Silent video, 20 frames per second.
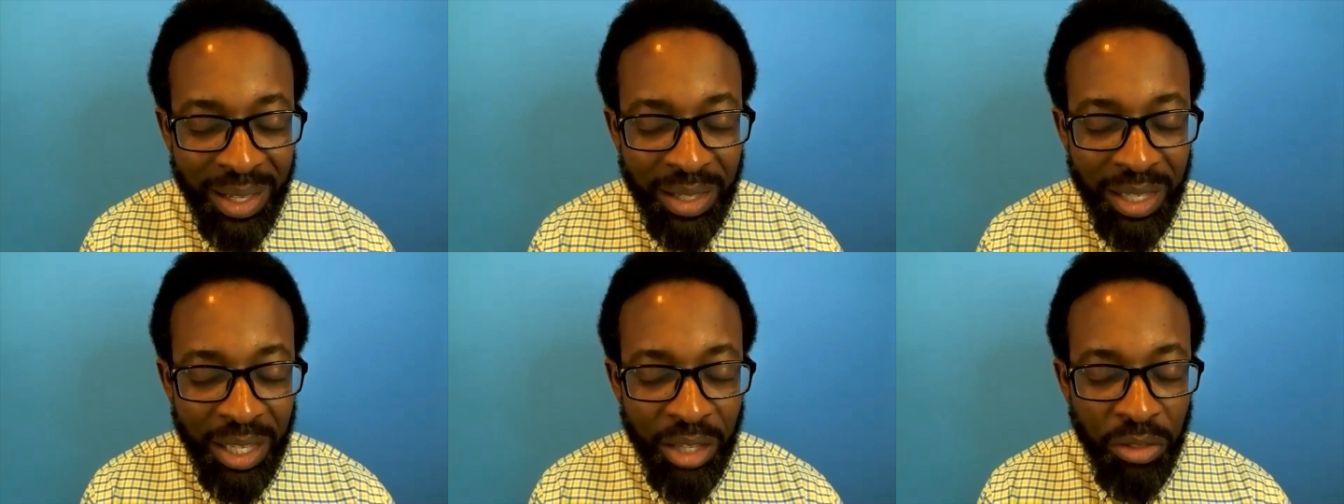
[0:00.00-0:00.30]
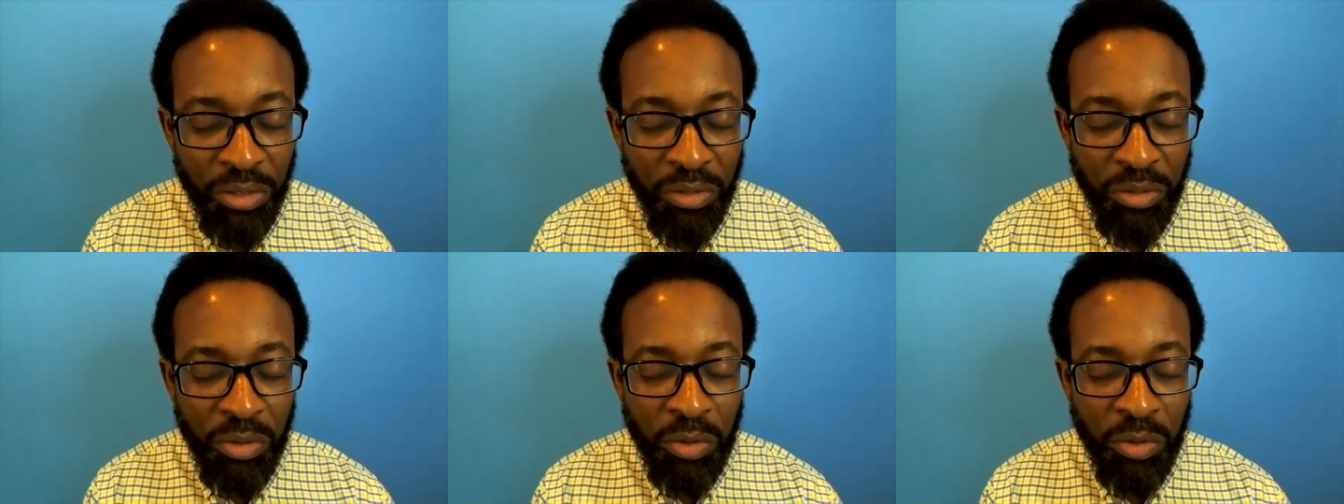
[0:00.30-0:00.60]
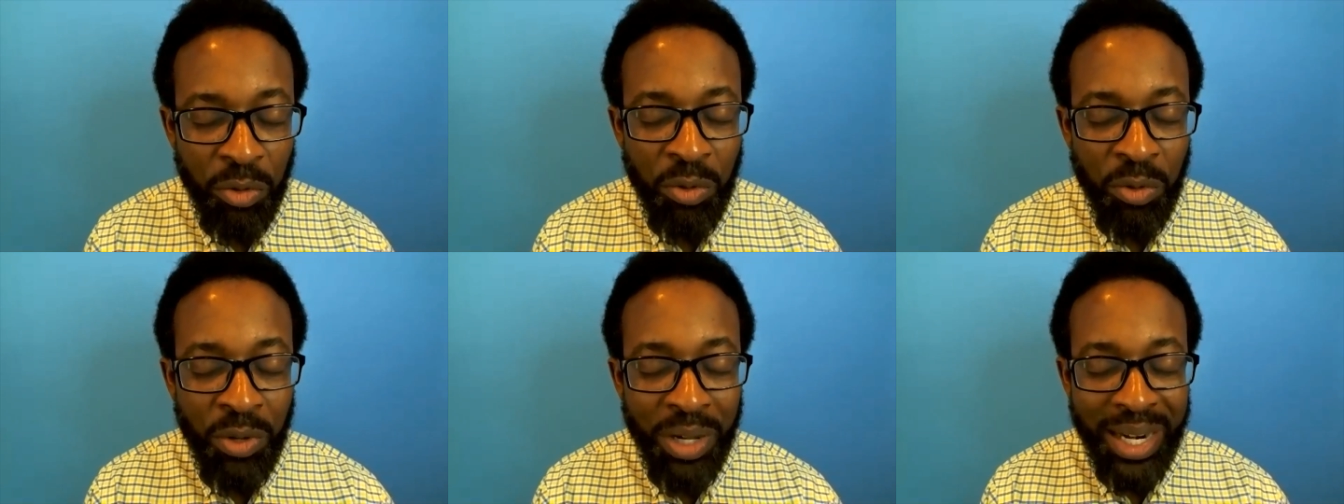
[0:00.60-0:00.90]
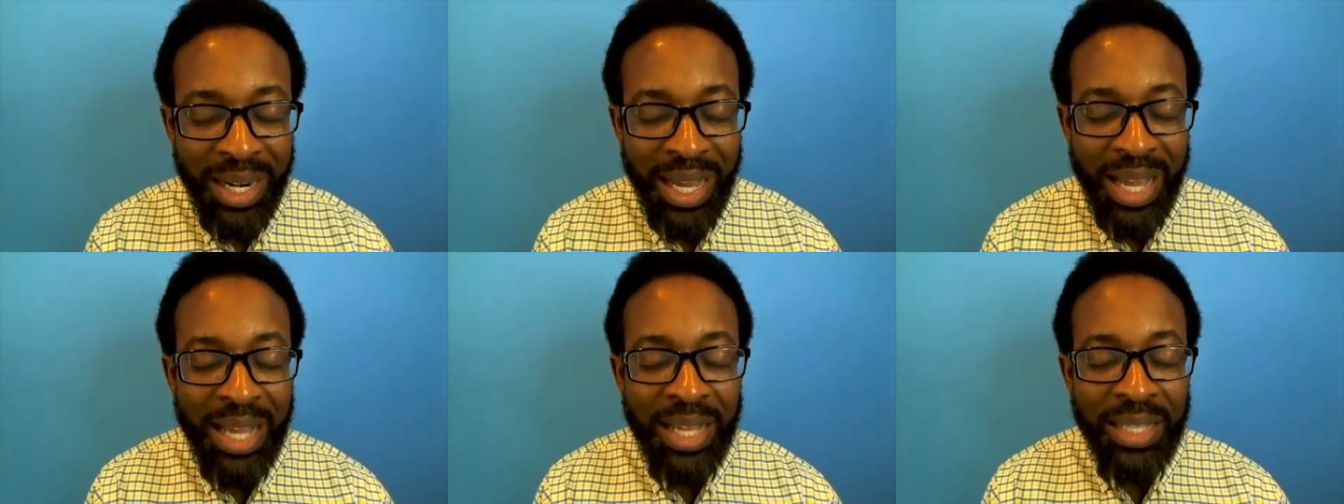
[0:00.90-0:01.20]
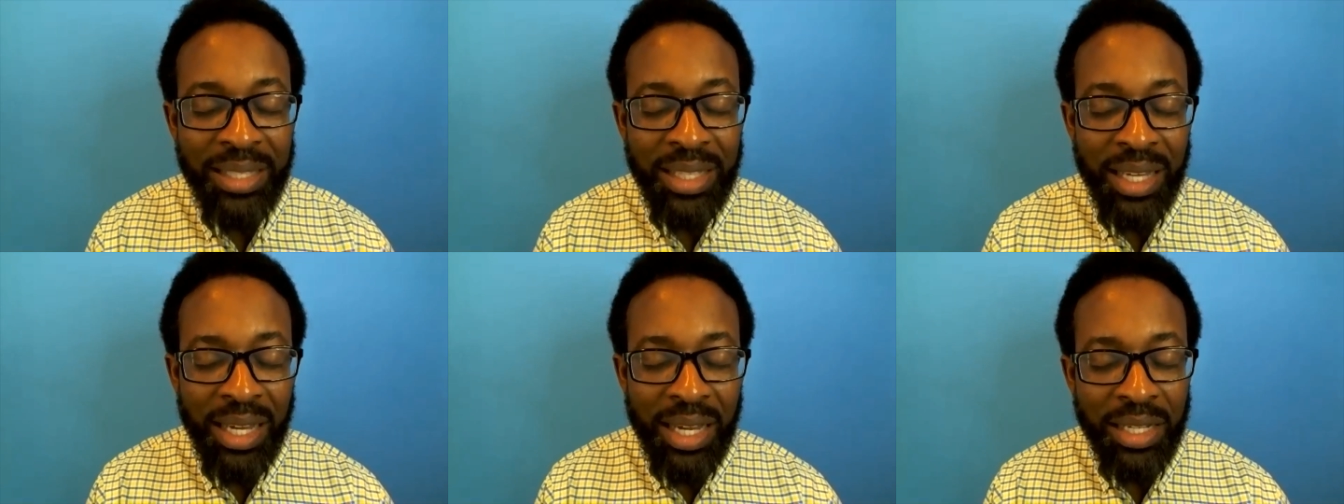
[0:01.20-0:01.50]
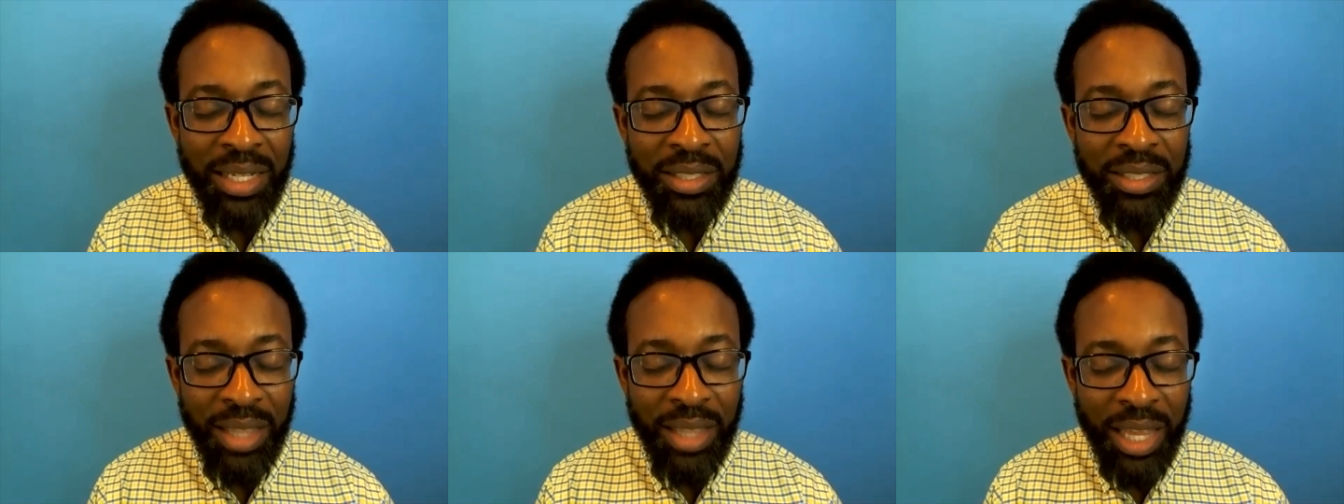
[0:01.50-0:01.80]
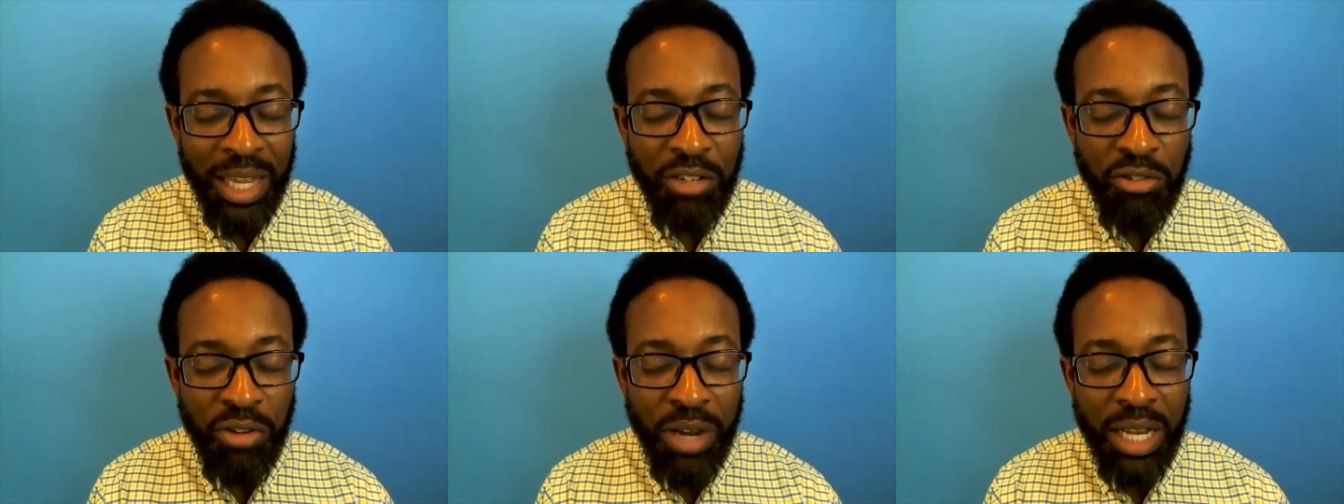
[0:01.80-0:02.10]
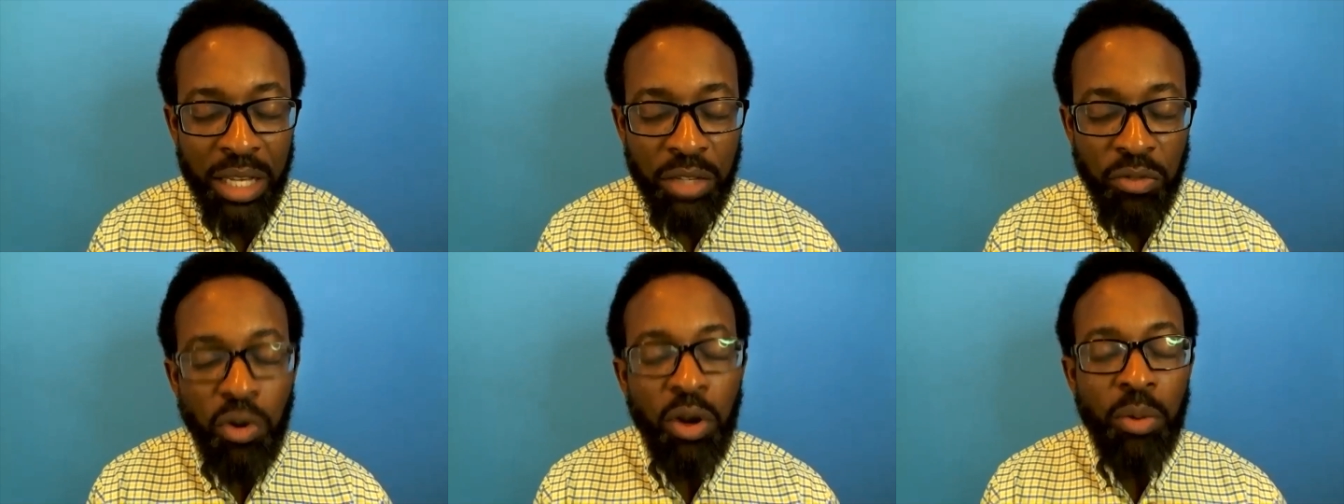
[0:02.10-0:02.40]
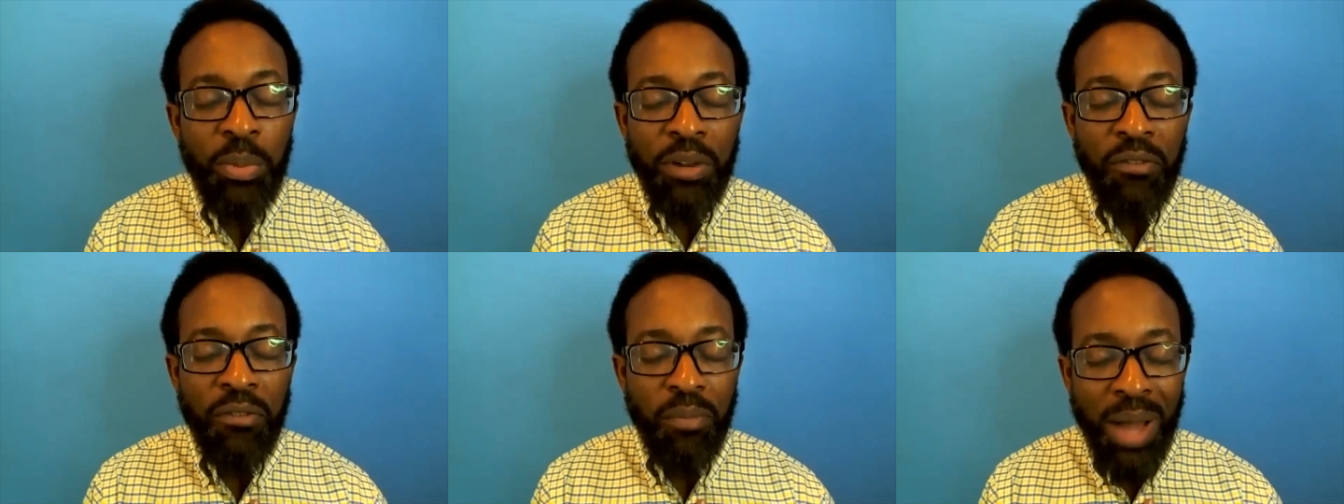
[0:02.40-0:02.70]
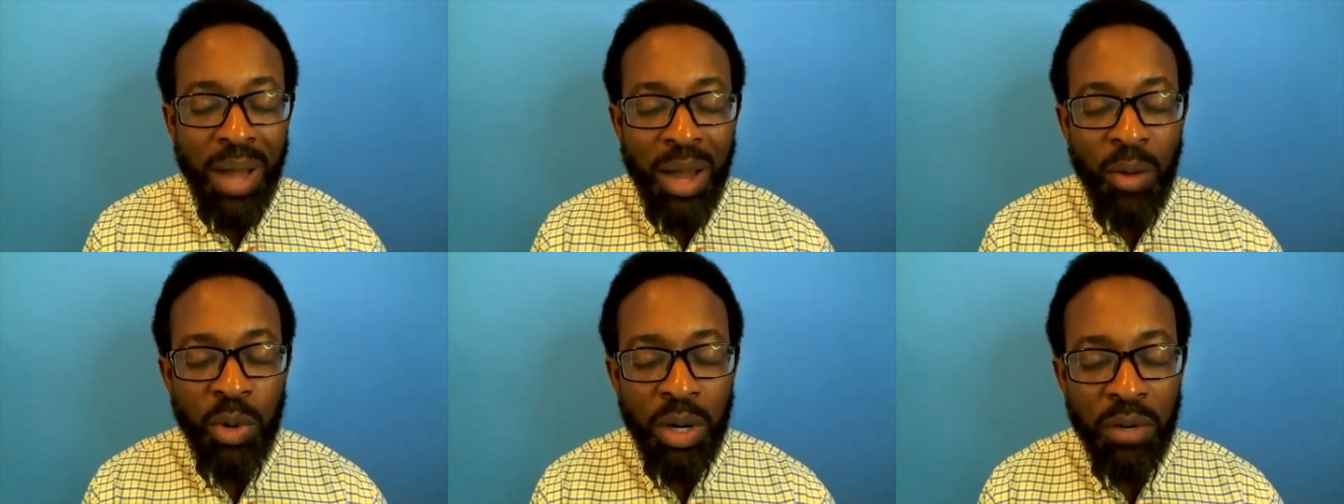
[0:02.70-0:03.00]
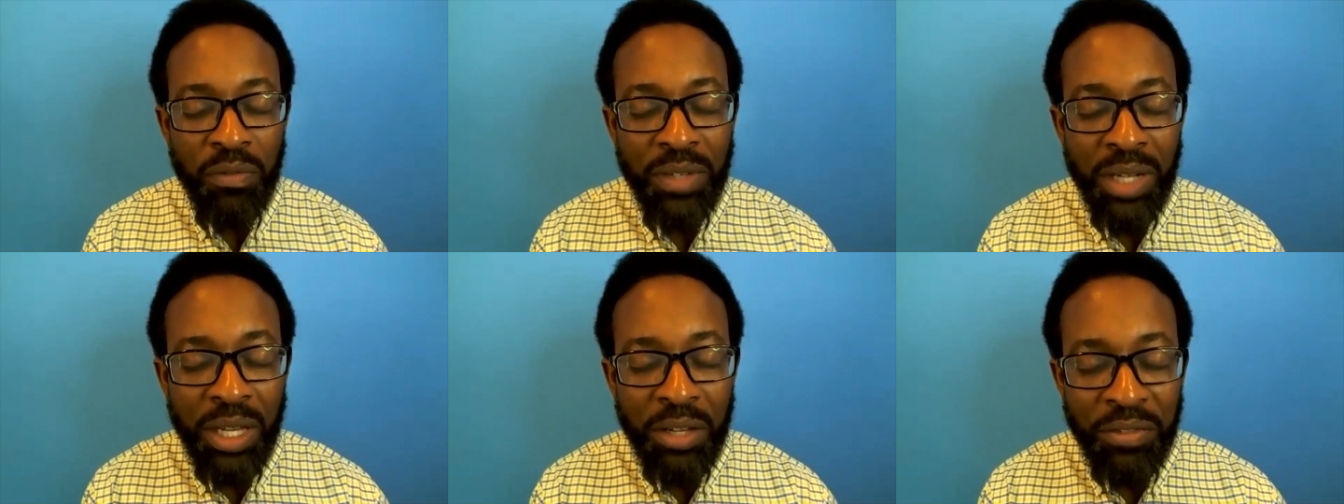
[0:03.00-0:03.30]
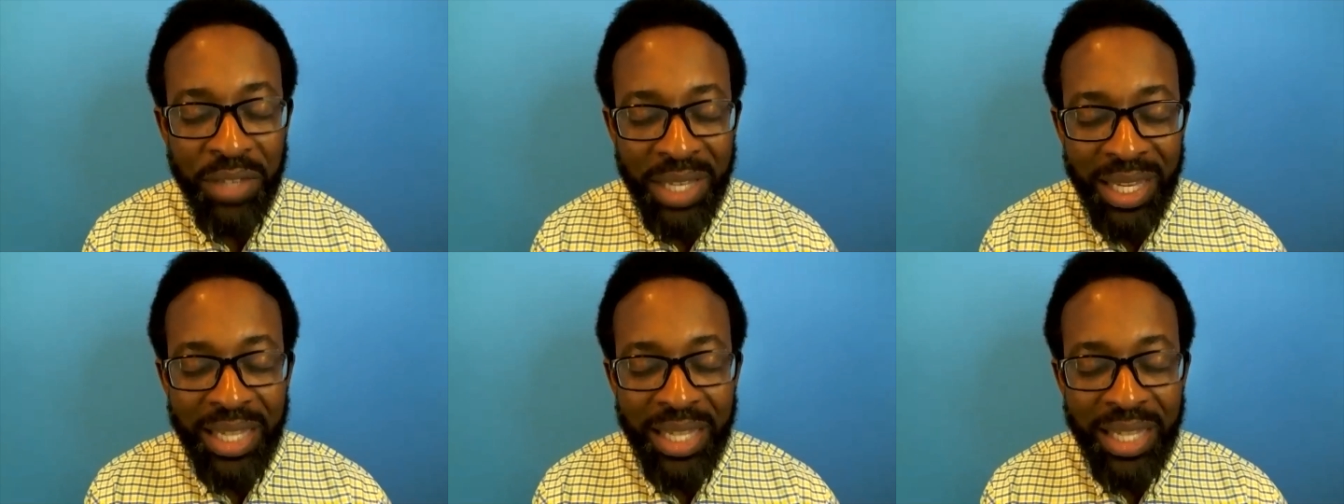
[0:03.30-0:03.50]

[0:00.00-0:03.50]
that through and as us, that transformative power of love